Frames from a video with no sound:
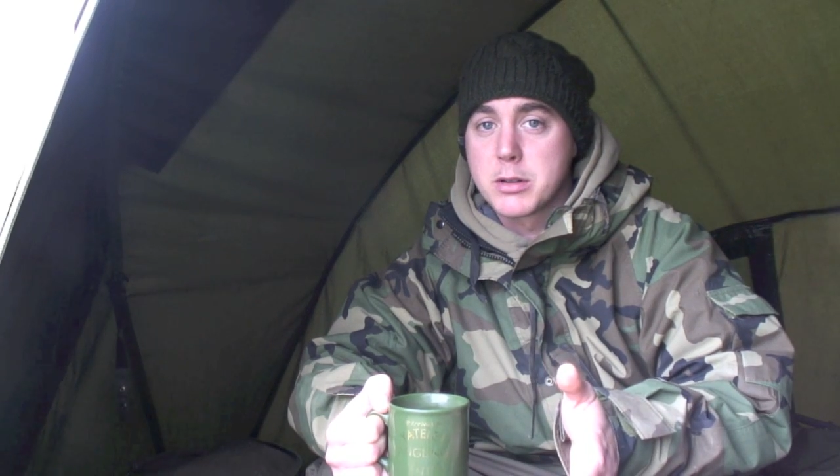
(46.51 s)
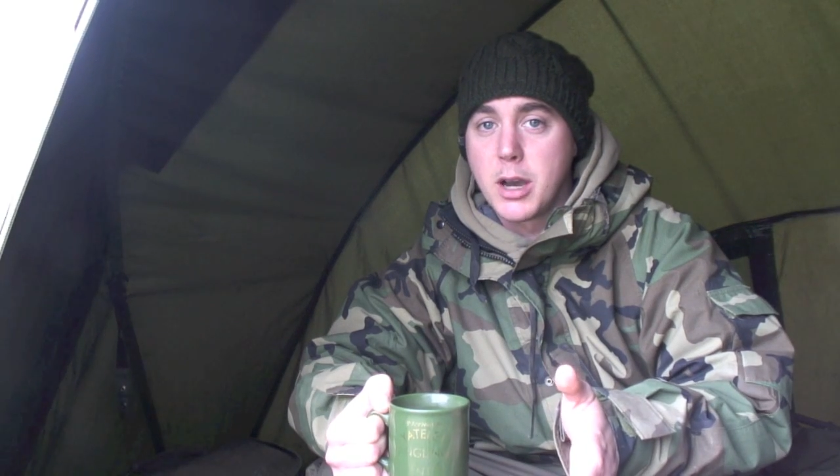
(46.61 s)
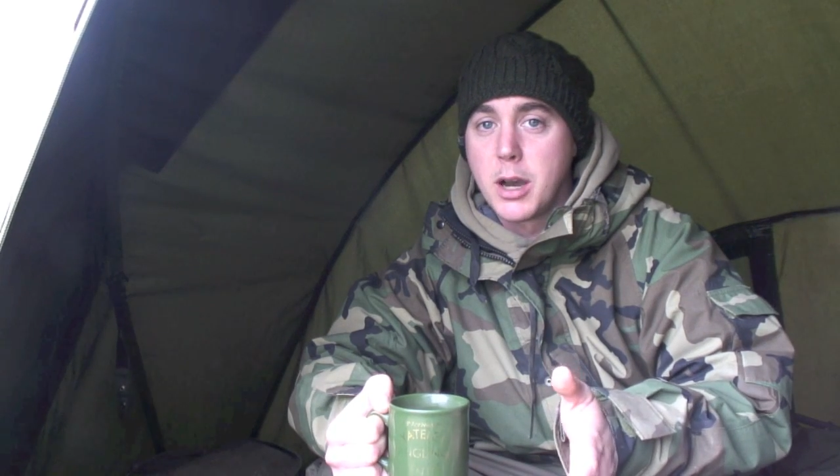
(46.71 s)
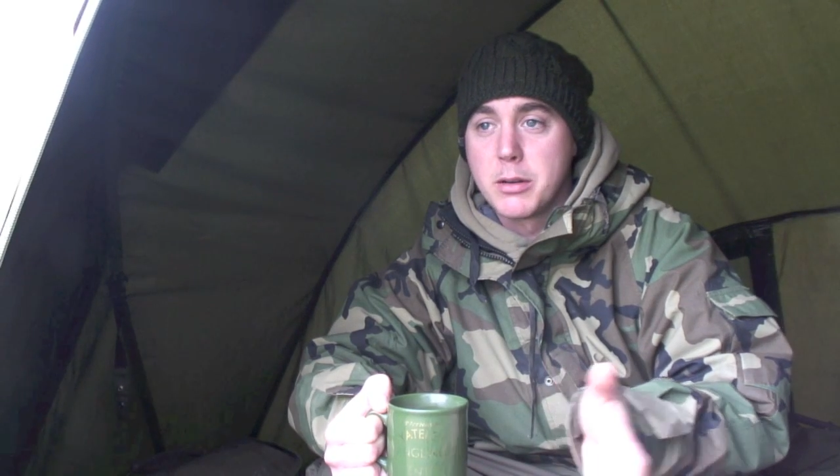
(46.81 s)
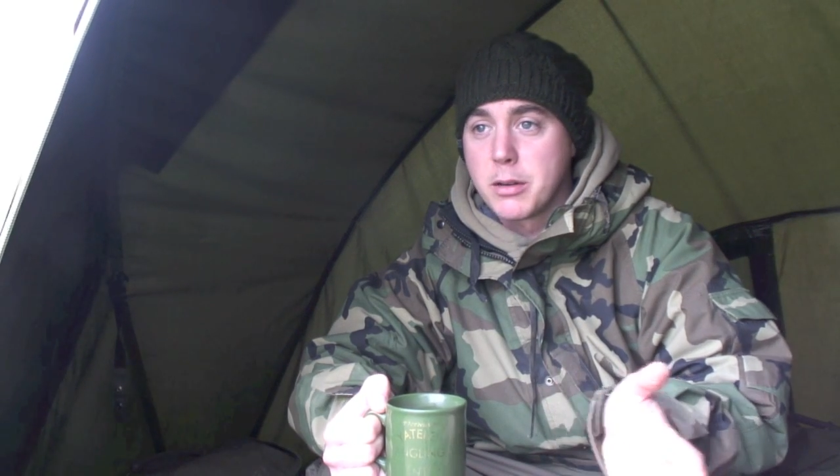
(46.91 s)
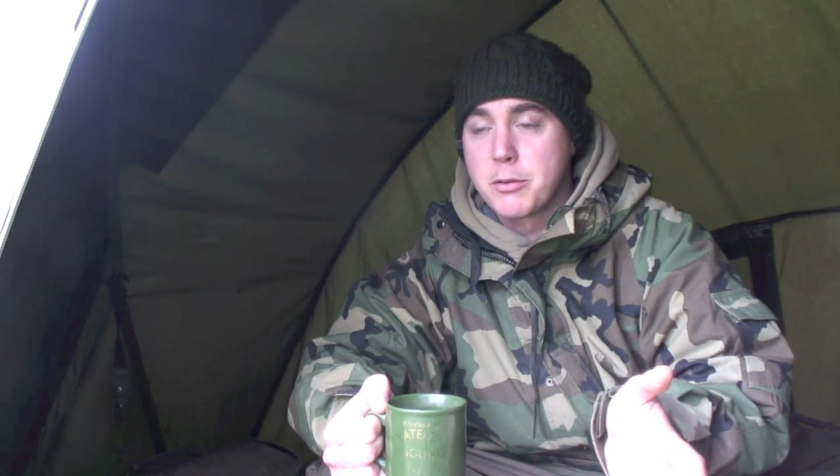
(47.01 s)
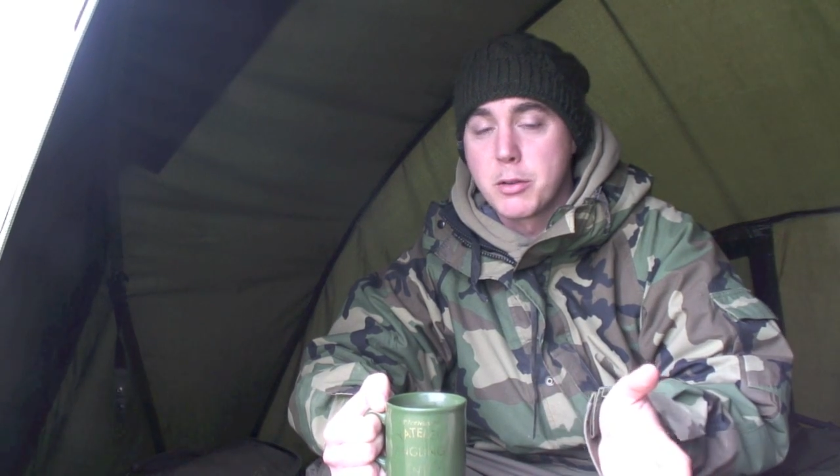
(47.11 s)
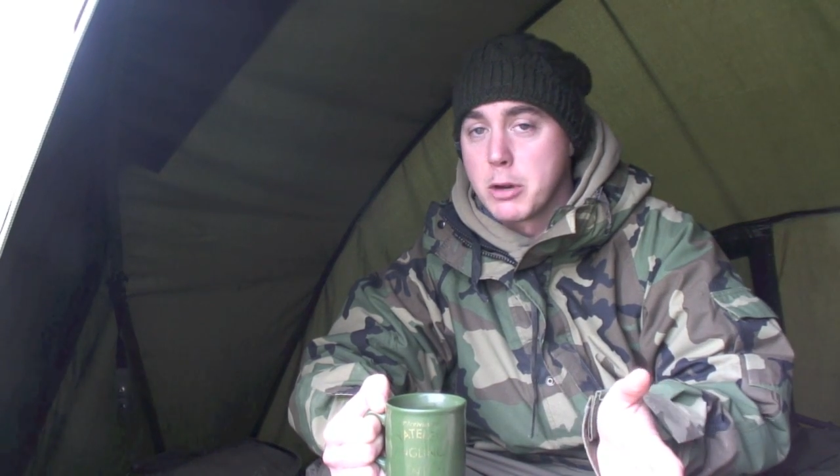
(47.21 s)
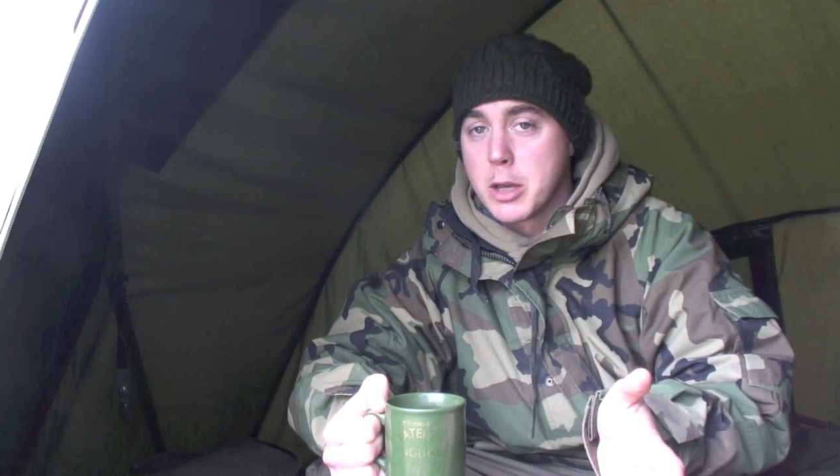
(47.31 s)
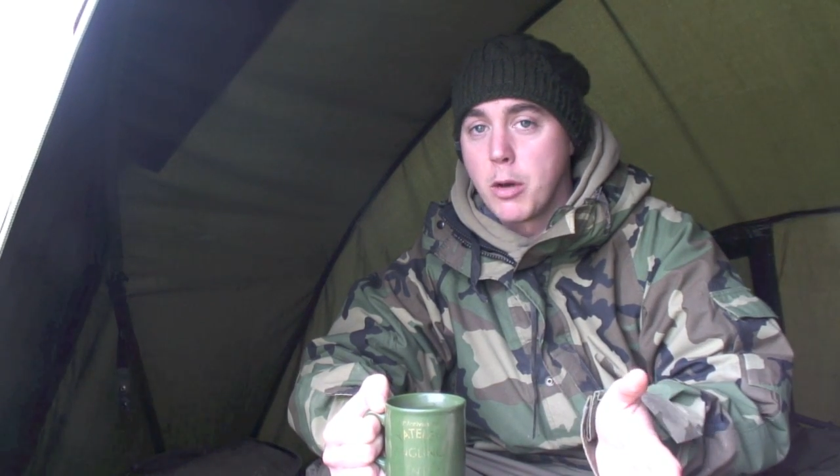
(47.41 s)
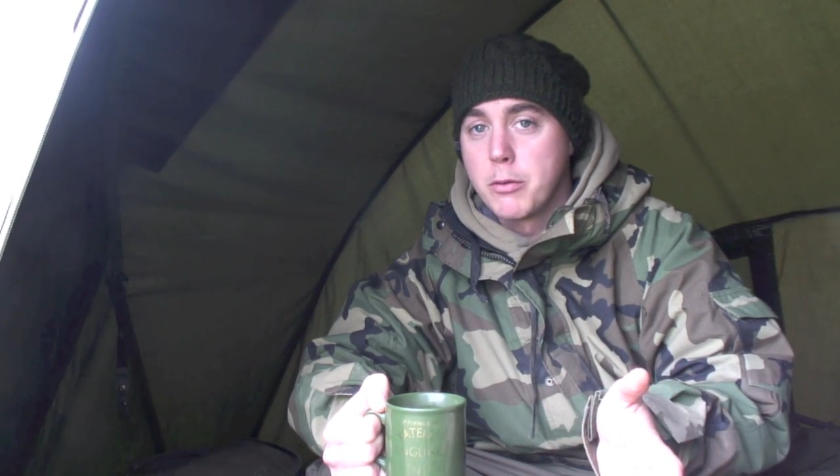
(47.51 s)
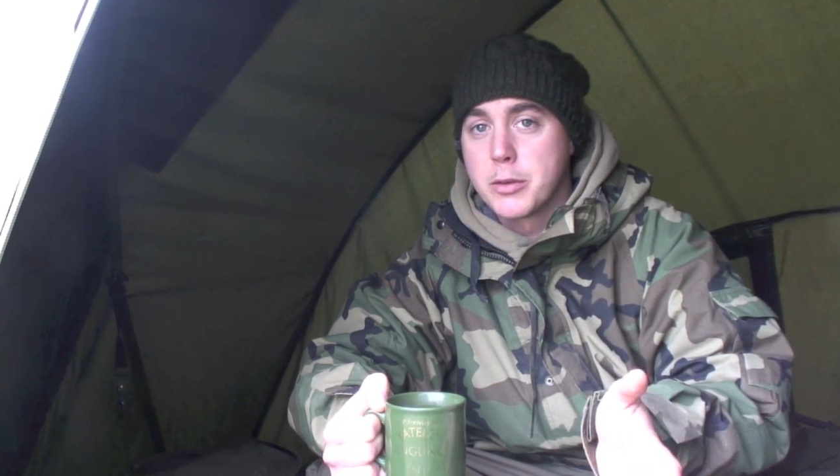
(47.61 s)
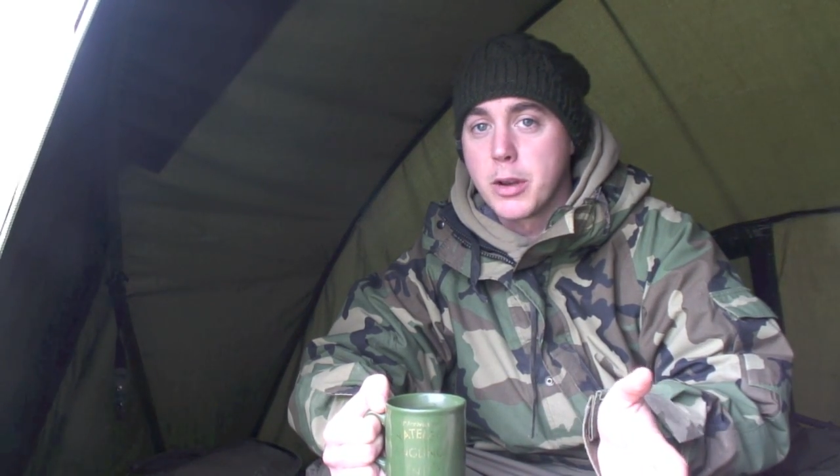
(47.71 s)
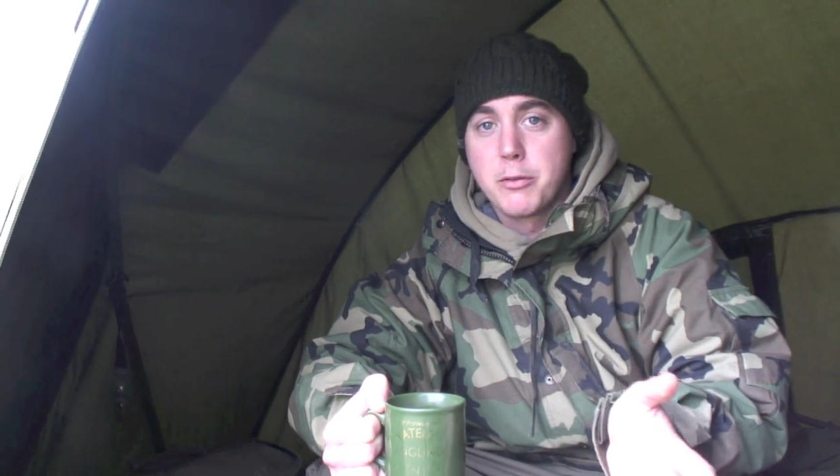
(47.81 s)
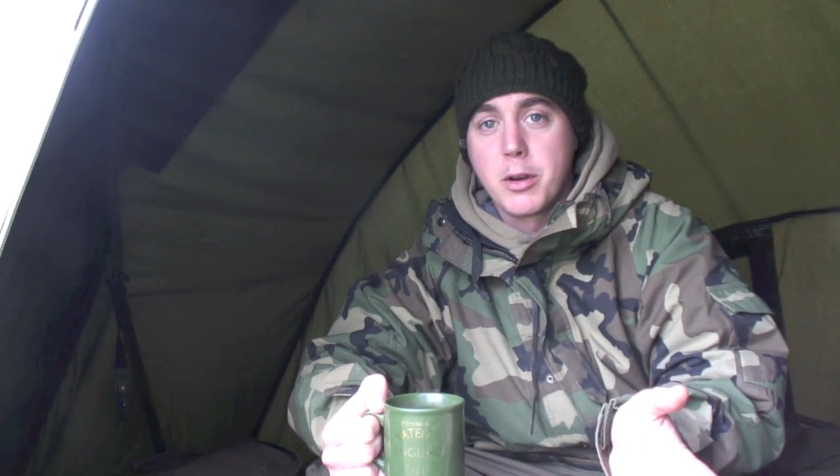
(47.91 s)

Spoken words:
I'd go, and I feel really confident.